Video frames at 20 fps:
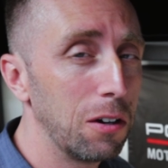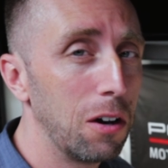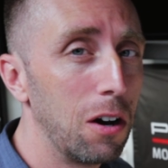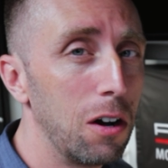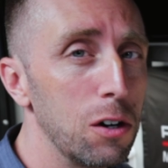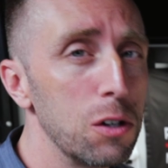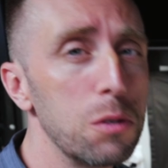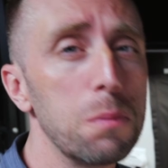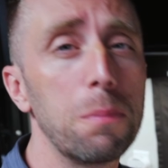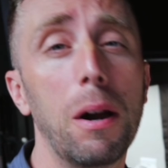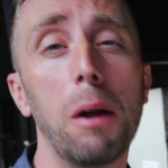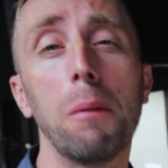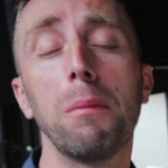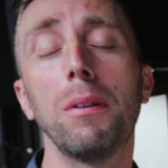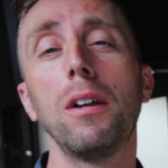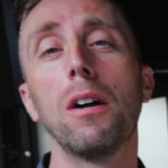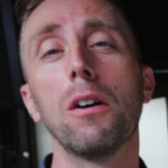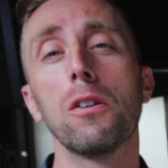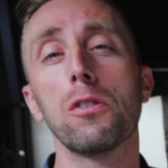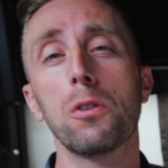cars
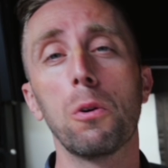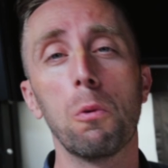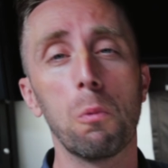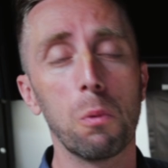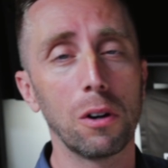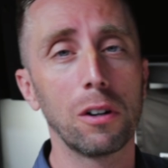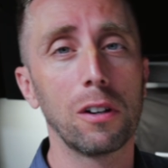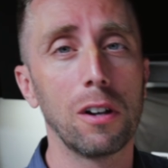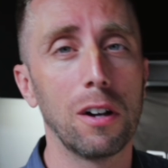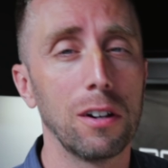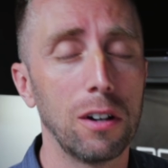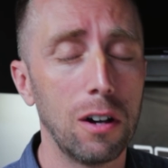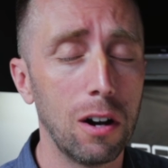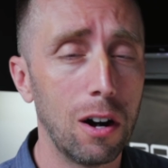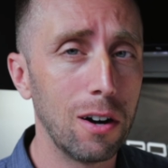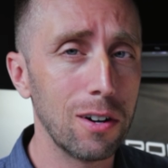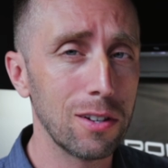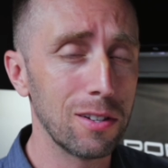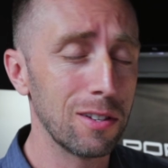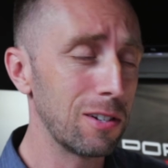probably also work on
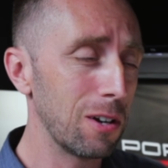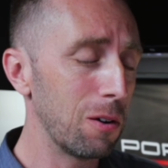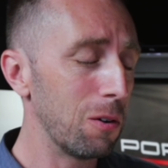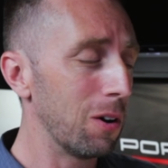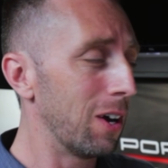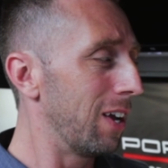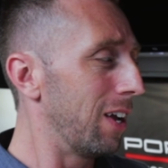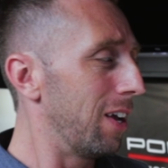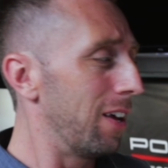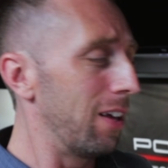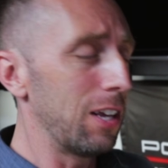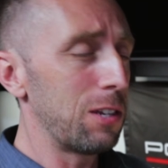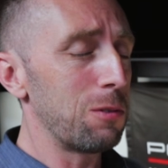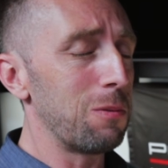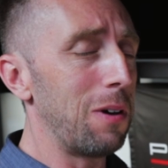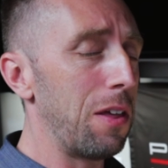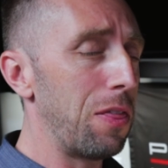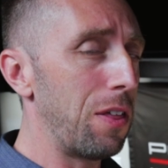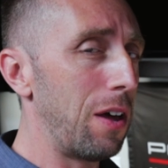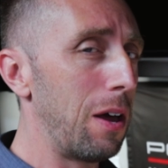cars, and so that's
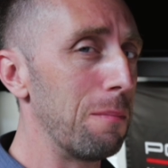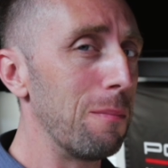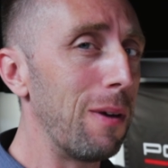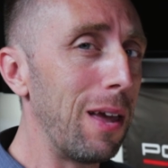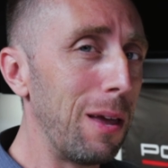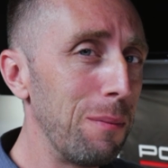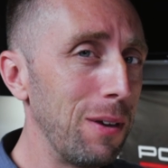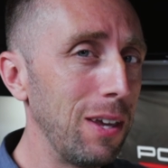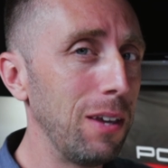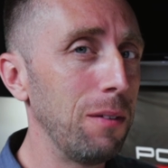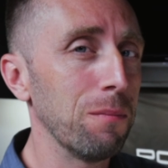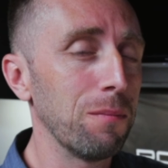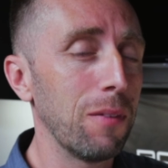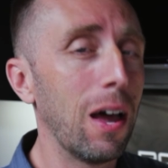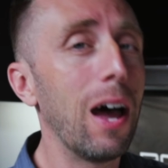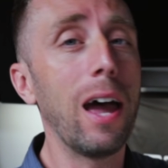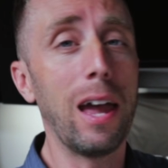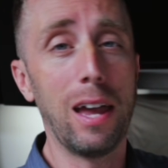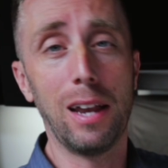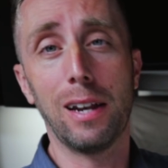why I thought maybe
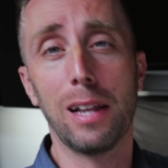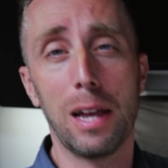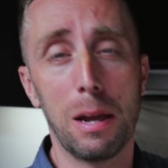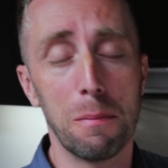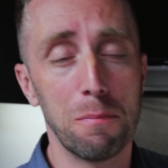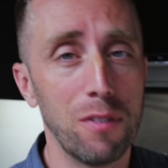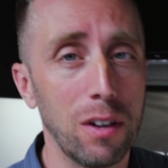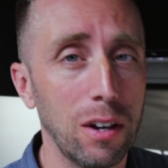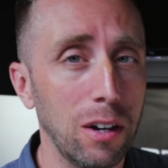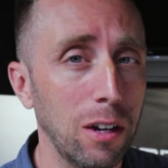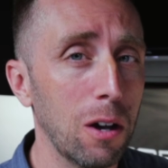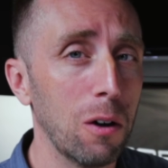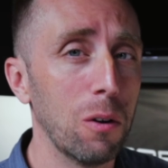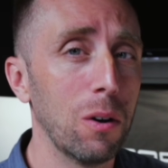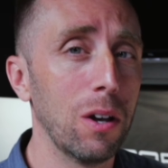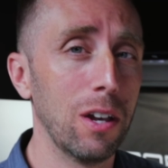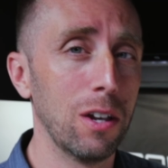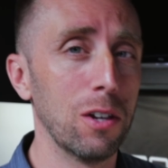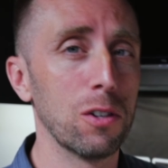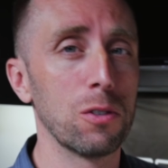a headlamp video
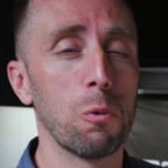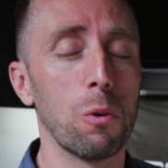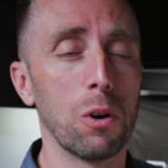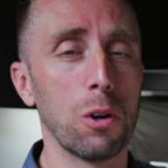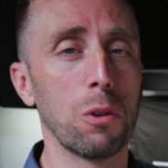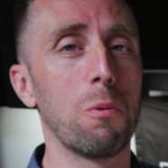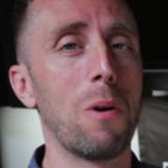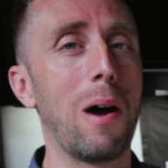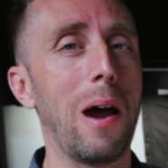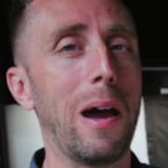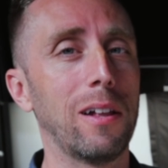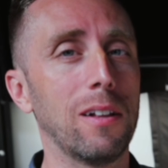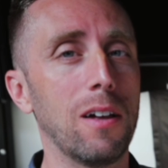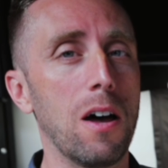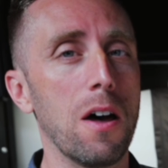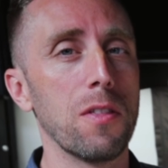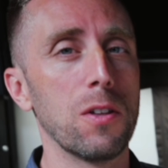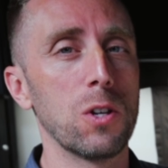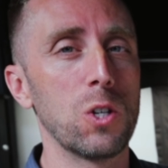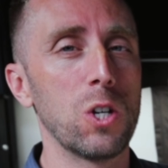is worthwhile
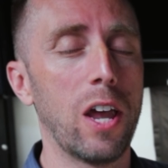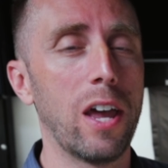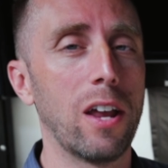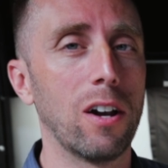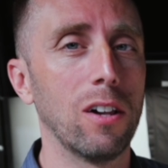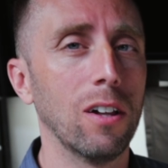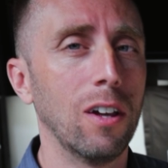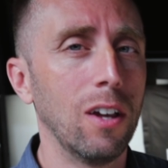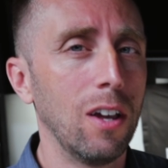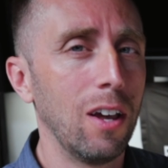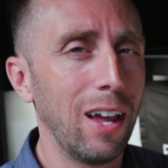on the channel.